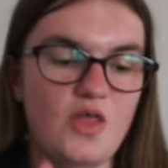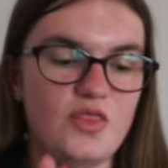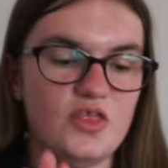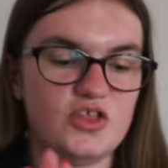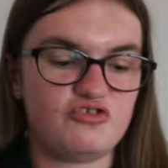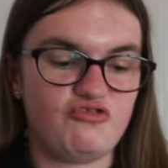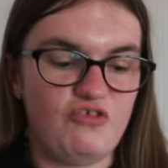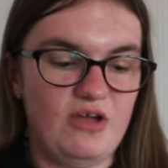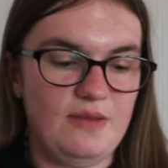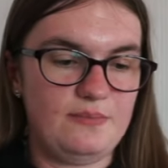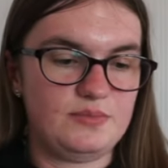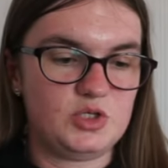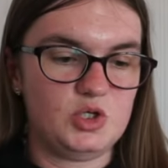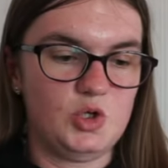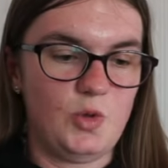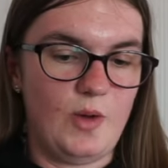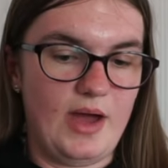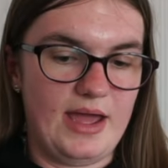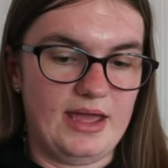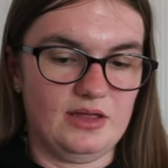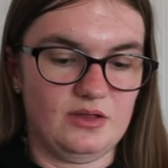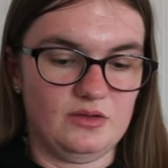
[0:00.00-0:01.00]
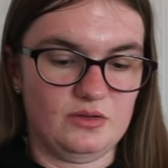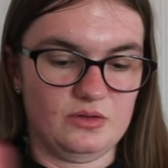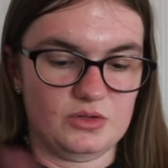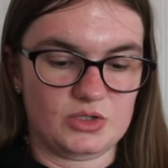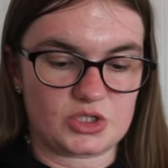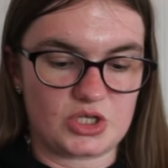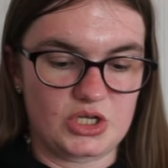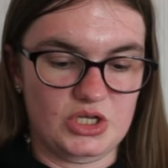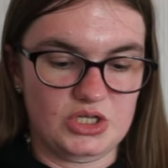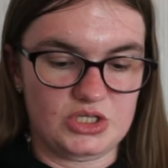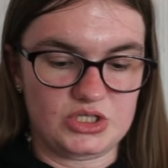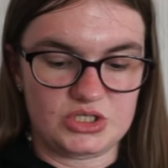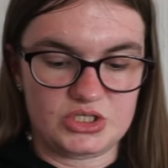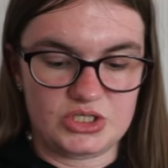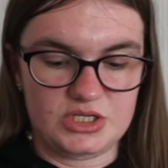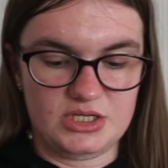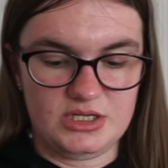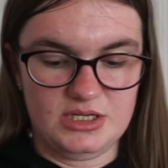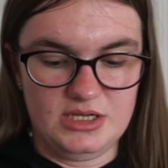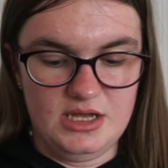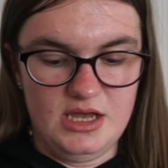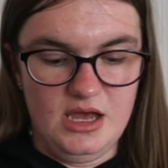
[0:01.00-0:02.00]
the trip to Wales, because,
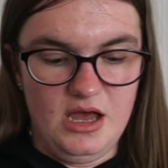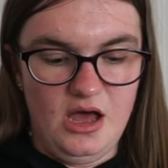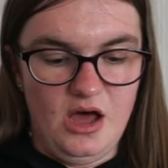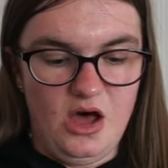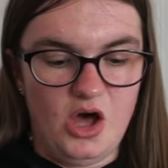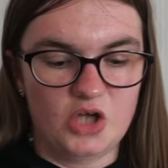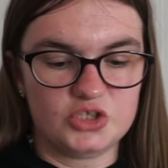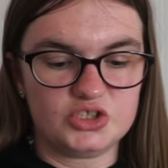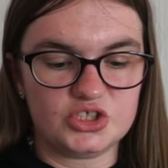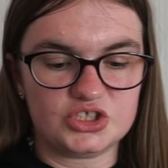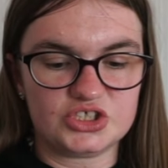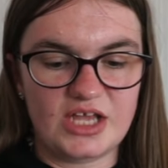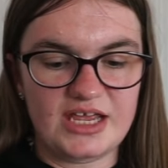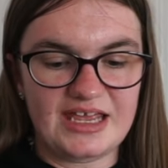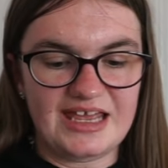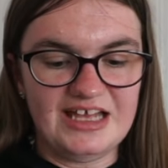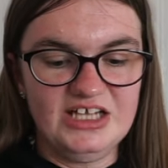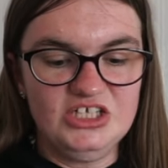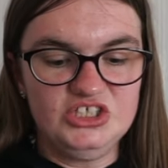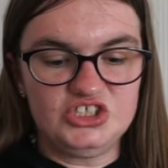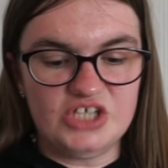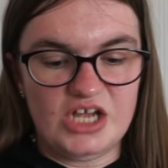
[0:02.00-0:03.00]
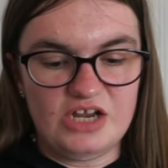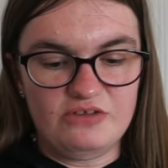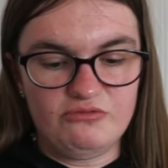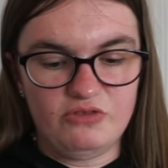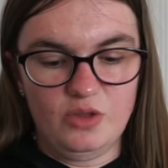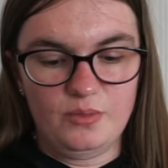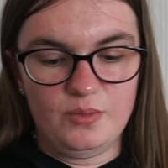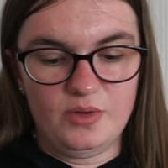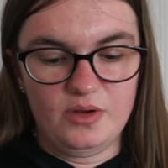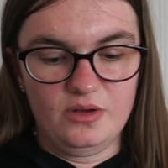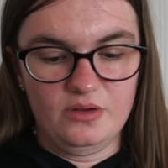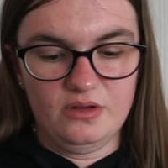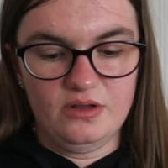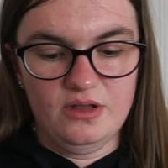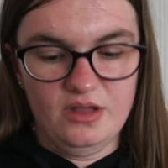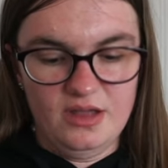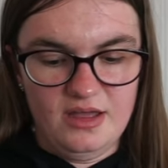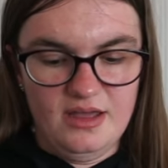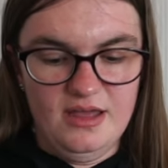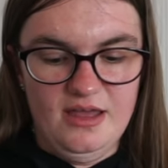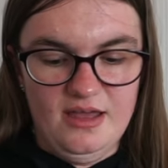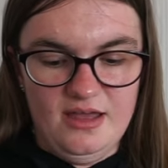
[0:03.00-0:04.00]
or just like in general, but
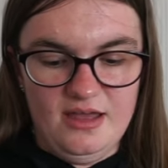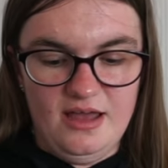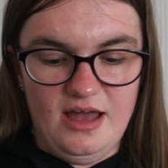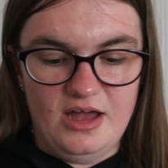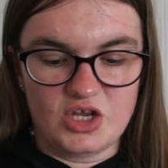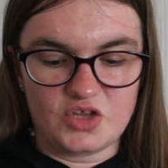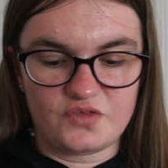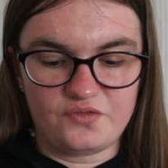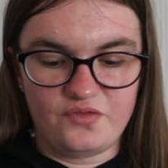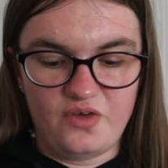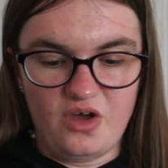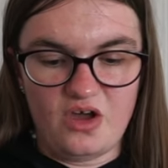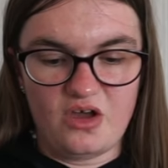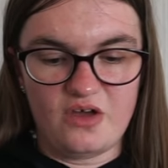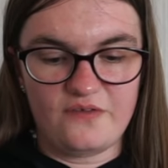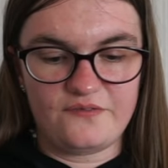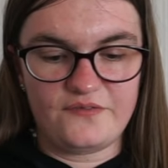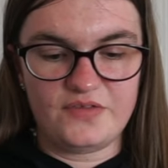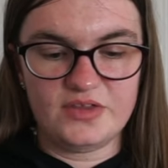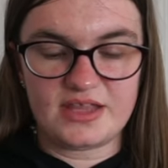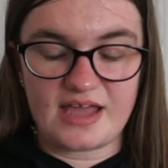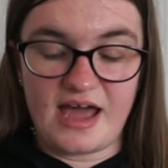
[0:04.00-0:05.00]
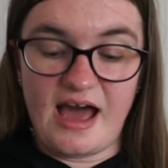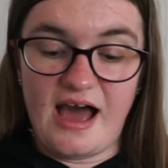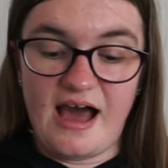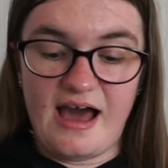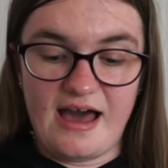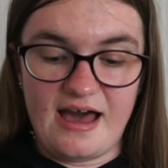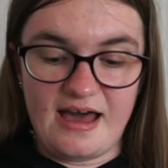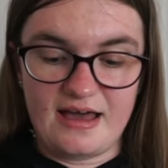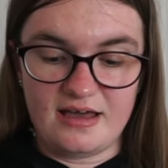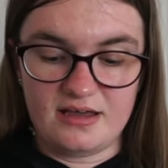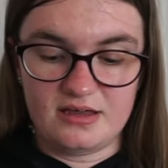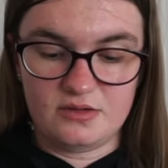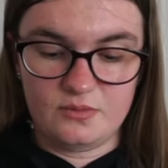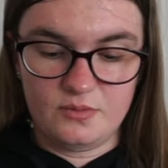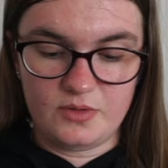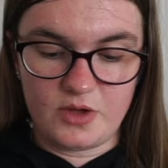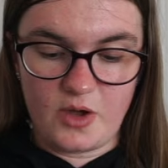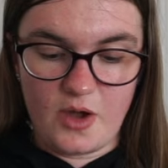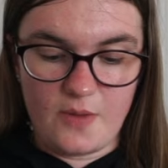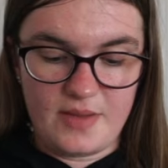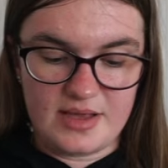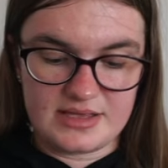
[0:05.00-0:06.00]
I just thought for the car, to
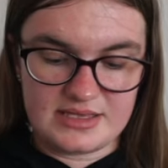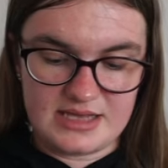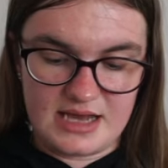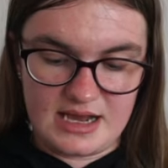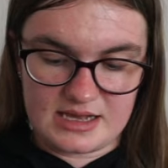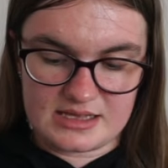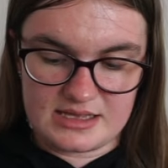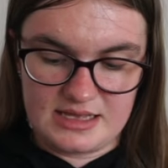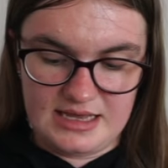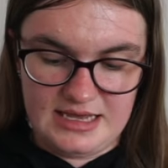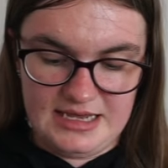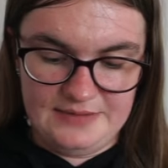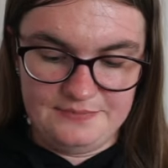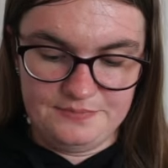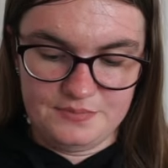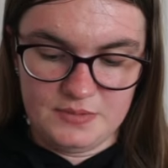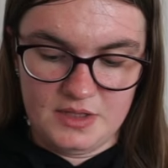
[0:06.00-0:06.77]
grab our taxi.